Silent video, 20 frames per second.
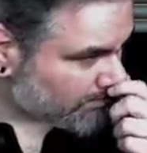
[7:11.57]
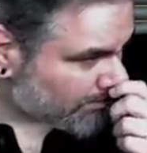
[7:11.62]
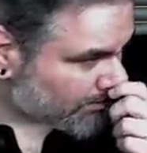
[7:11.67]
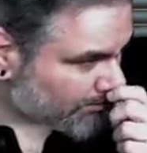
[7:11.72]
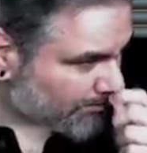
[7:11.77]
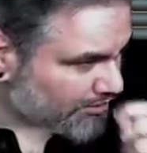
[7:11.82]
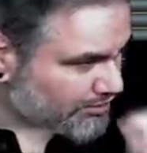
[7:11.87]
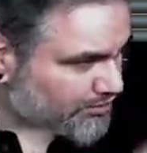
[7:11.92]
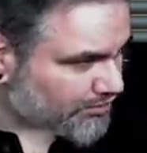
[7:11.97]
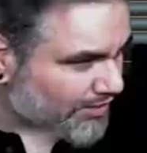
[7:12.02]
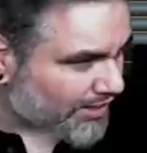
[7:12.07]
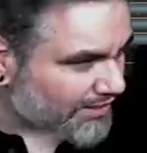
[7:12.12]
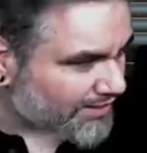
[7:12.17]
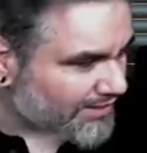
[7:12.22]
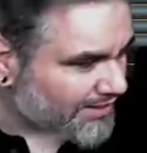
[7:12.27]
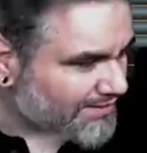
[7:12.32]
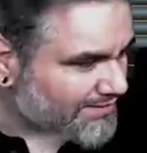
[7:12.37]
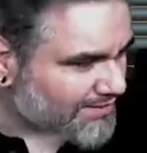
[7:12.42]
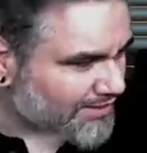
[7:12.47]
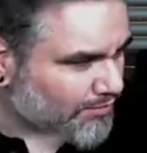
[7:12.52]
Are there any
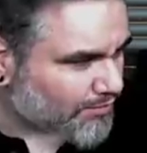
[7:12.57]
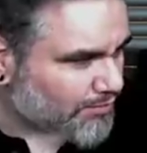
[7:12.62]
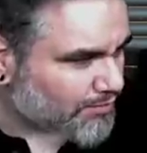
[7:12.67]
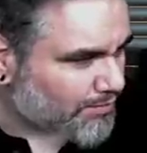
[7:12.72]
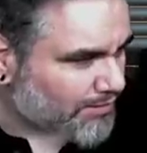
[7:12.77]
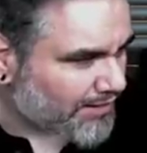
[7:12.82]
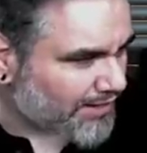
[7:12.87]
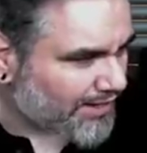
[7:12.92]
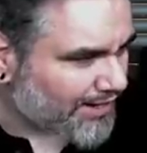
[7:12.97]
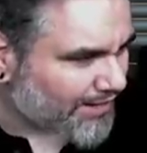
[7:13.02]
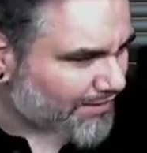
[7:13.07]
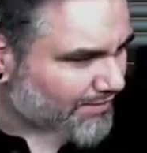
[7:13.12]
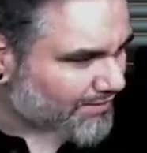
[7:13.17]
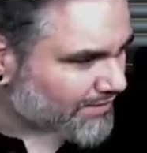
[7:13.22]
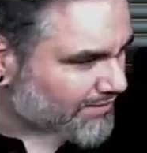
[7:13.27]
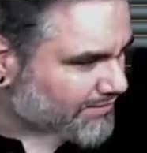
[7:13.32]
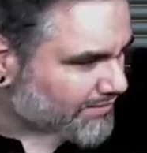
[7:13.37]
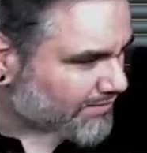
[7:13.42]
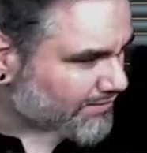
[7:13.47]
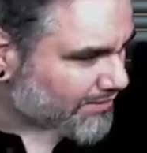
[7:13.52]
tri-lands that are worth playing? I don't
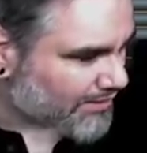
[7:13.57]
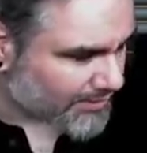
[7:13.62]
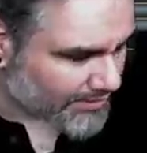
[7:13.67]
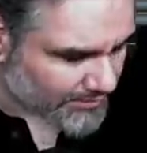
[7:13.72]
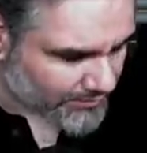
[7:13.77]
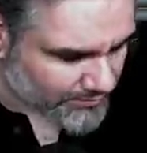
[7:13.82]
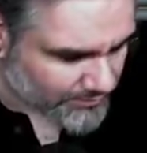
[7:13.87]
think so, right?